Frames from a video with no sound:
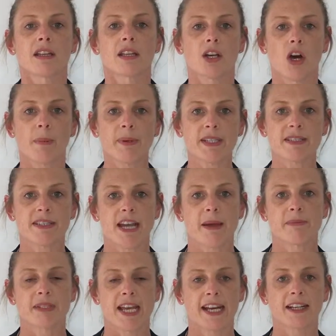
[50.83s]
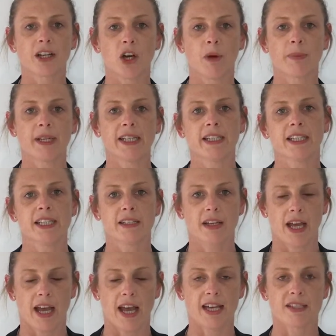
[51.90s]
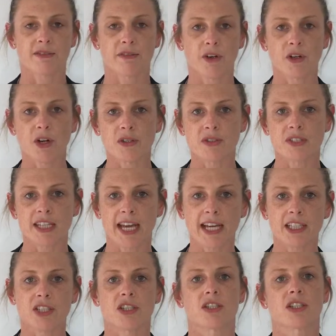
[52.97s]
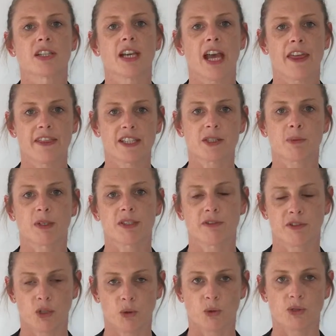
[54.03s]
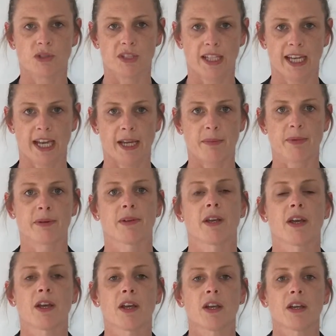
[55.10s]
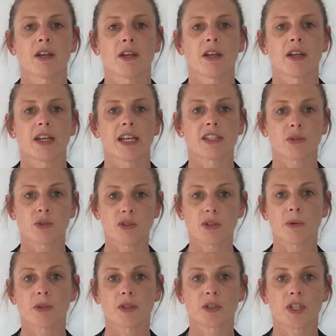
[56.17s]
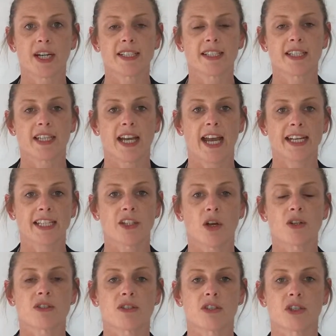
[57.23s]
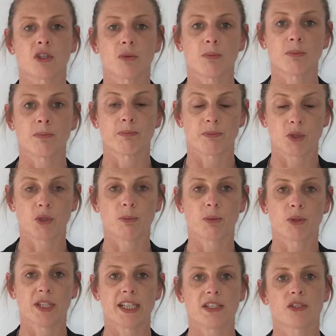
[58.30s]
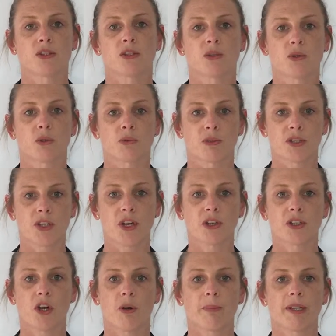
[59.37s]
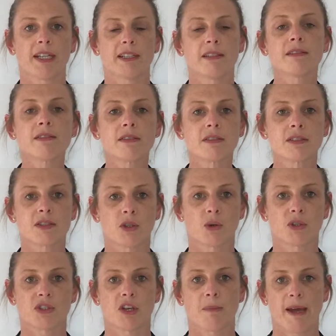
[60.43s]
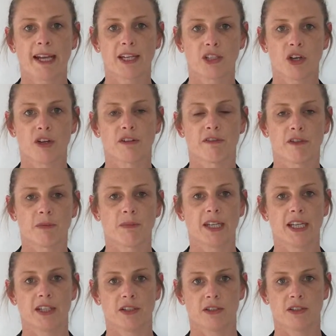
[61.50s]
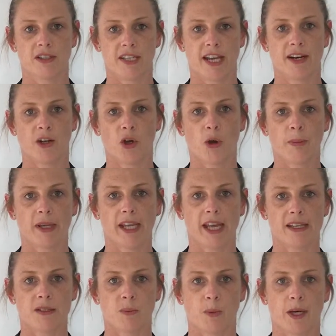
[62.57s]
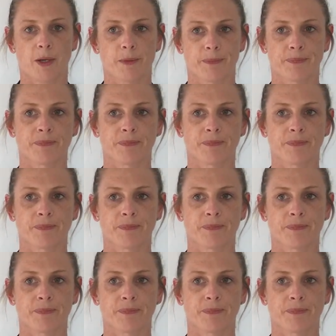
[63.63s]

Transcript: The copy stamped tenant copy has photos attached, and this one's yours to keep. It's also a good idea, any notes that you do put into your return copy, to also make a note of them in the tenant copy as well.